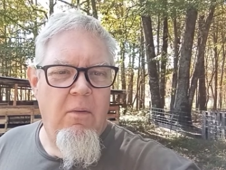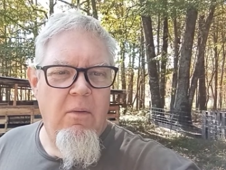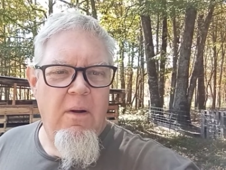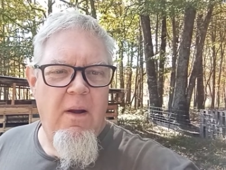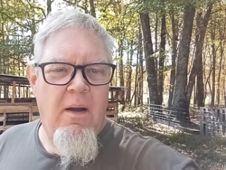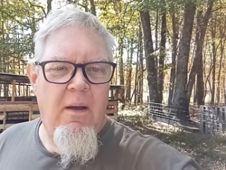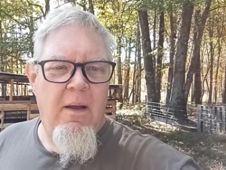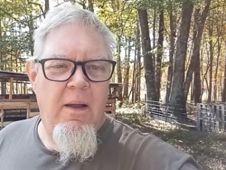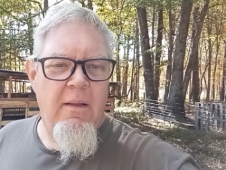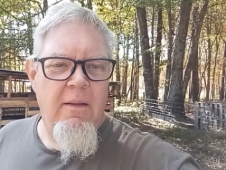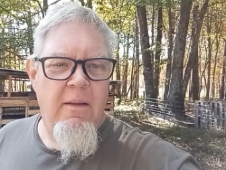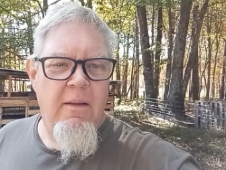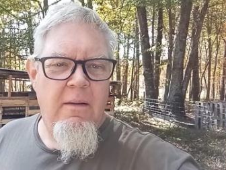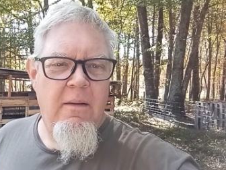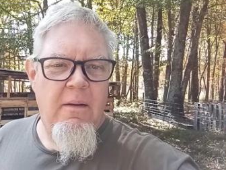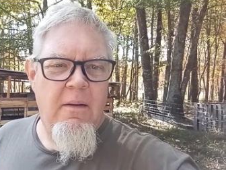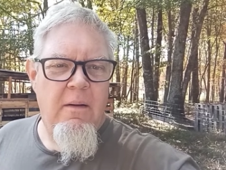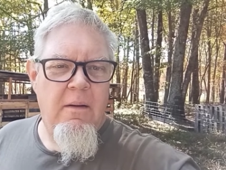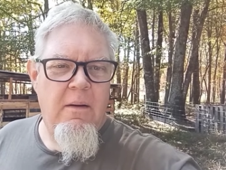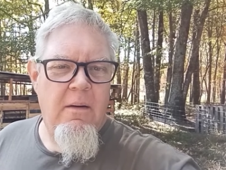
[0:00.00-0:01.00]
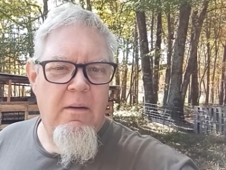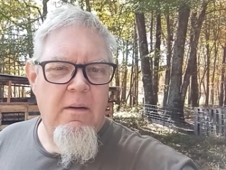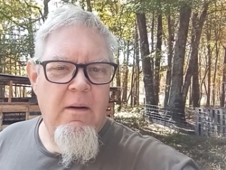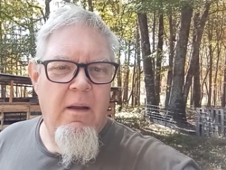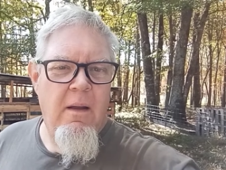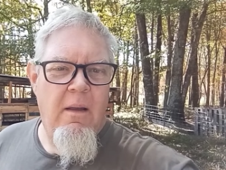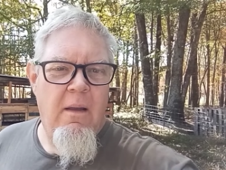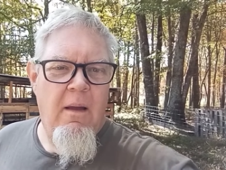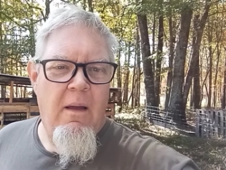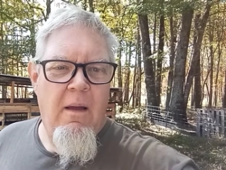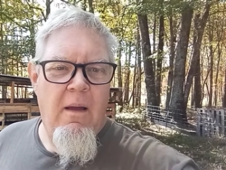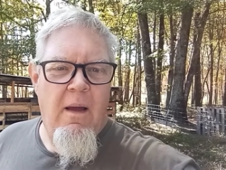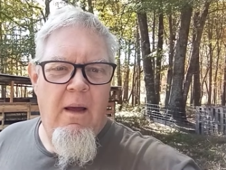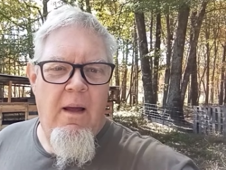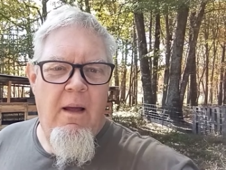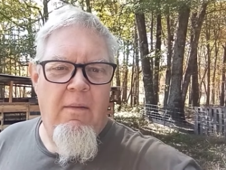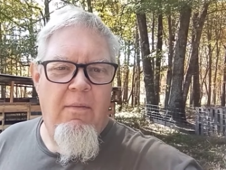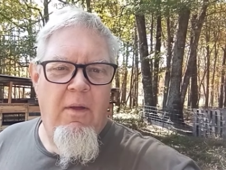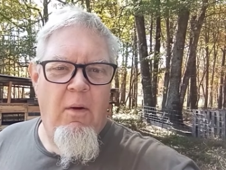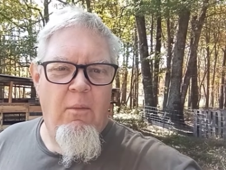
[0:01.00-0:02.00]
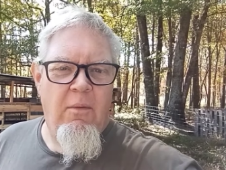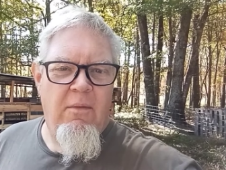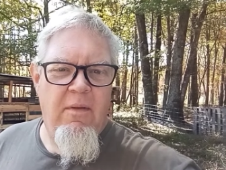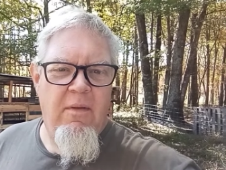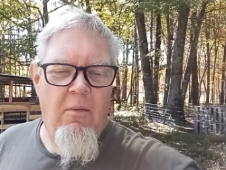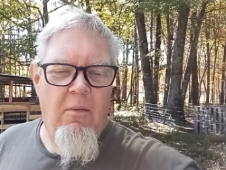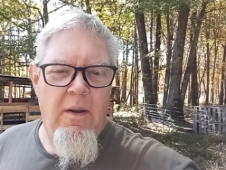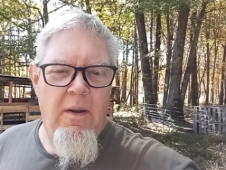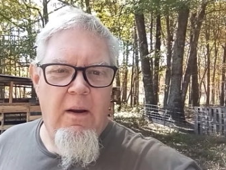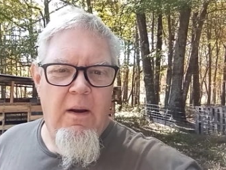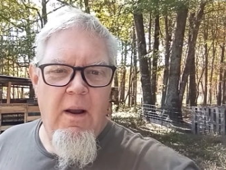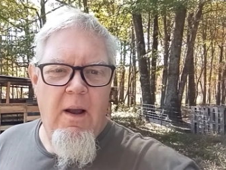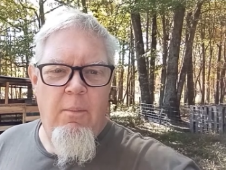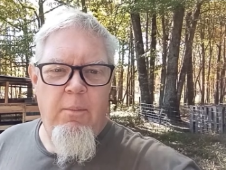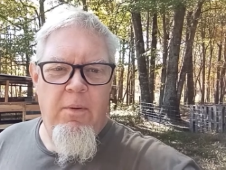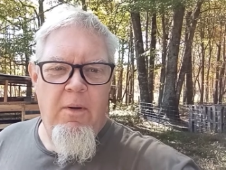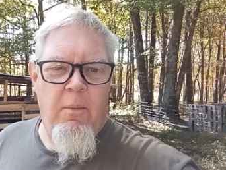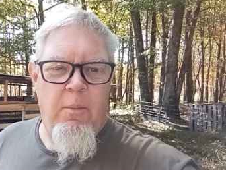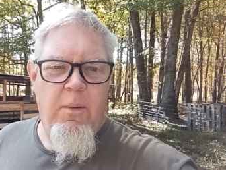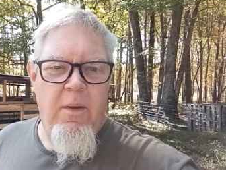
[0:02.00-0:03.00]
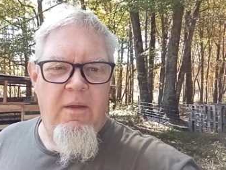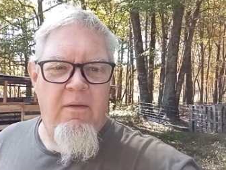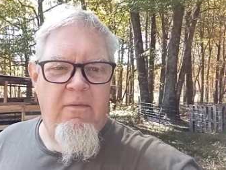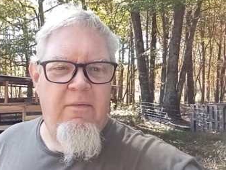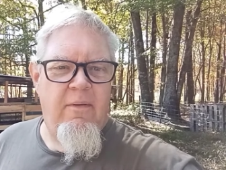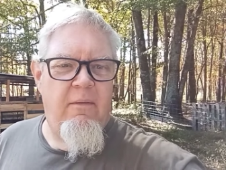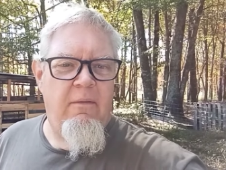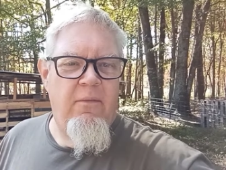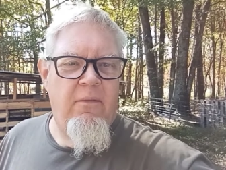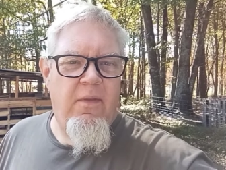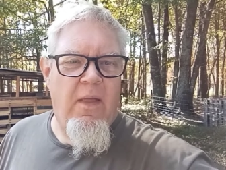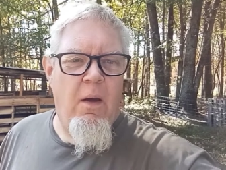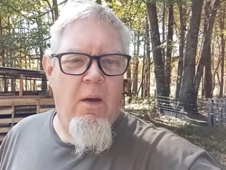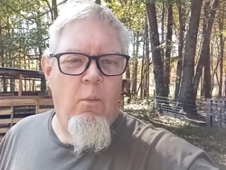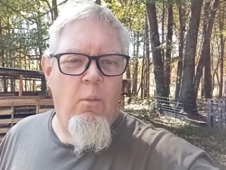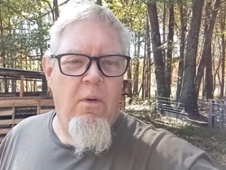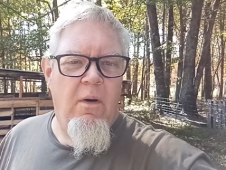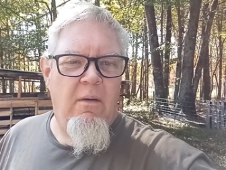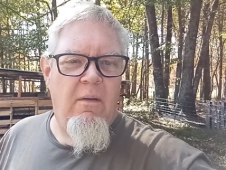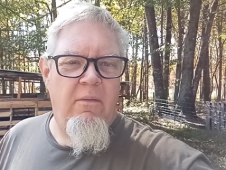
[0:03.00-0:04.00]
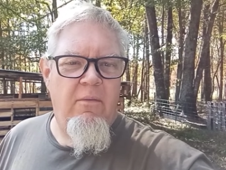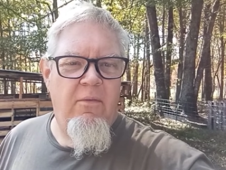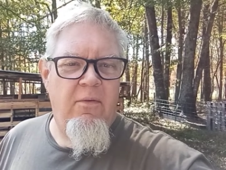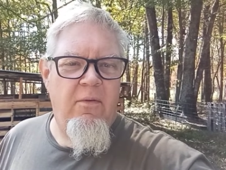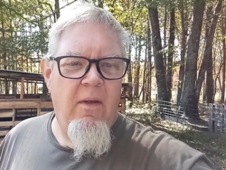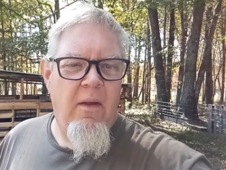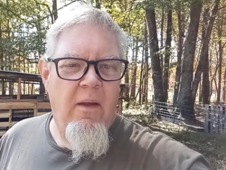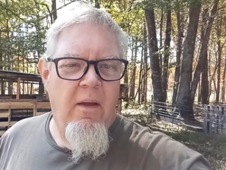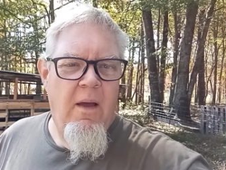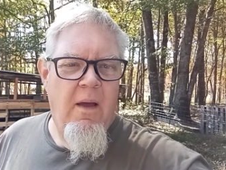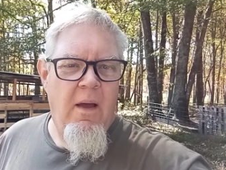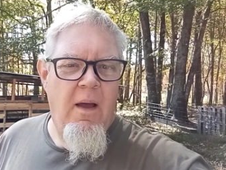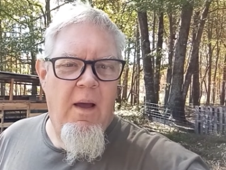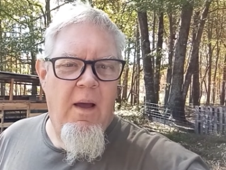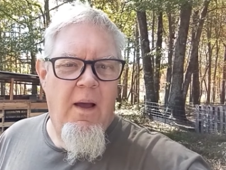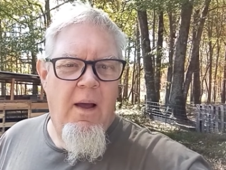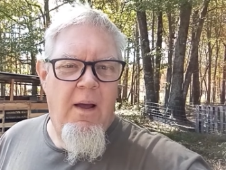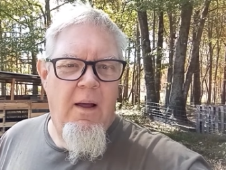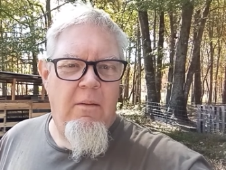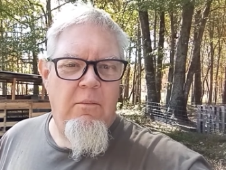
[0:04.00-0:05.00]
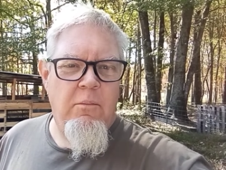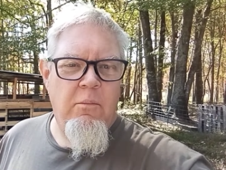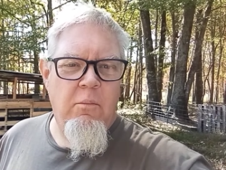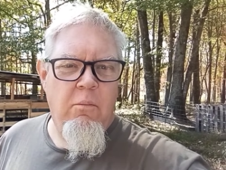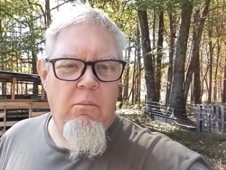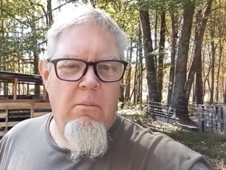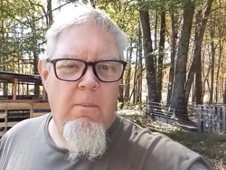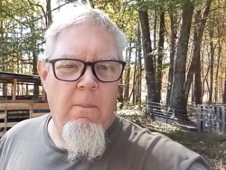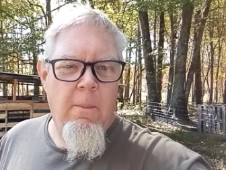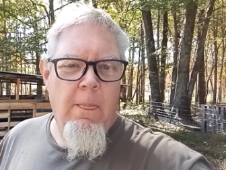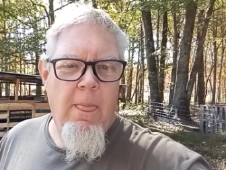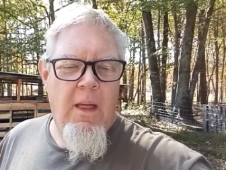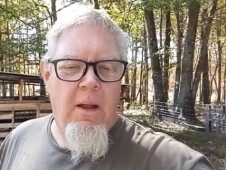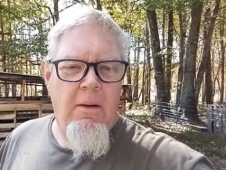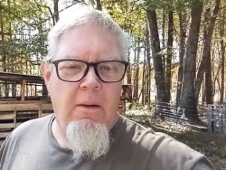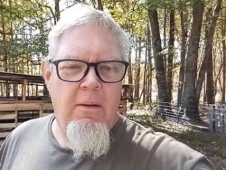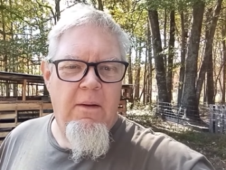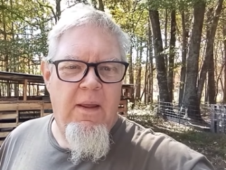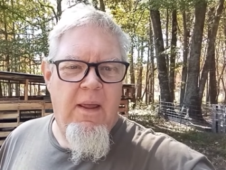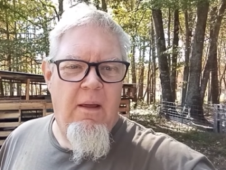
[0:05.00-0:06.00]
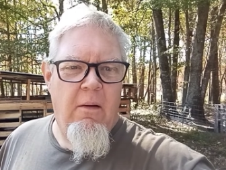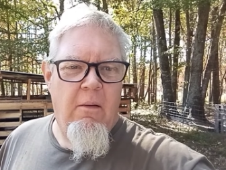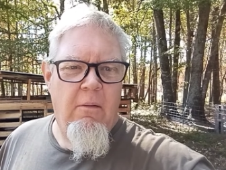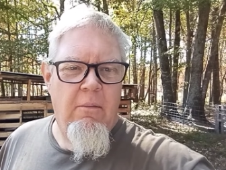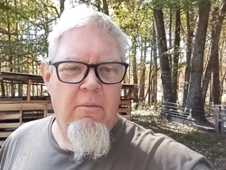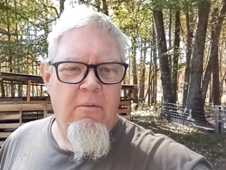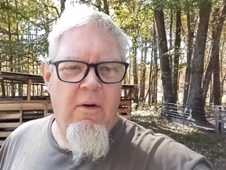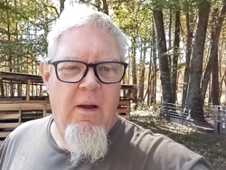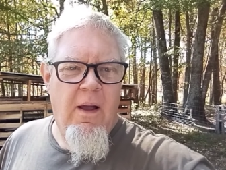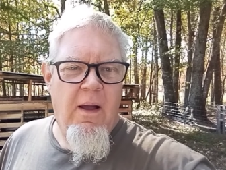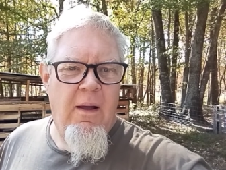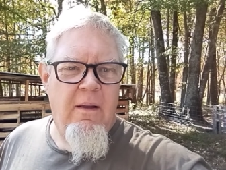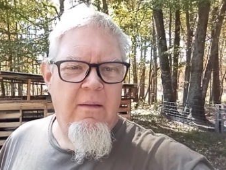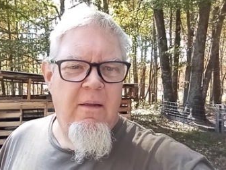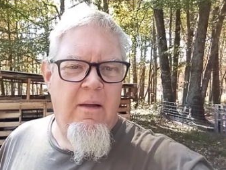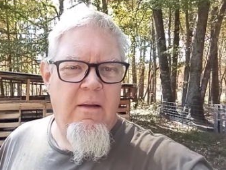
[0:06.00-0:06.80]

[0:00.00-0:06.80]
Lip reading: cut. There was only a couple of pieces that was um, kiln dried,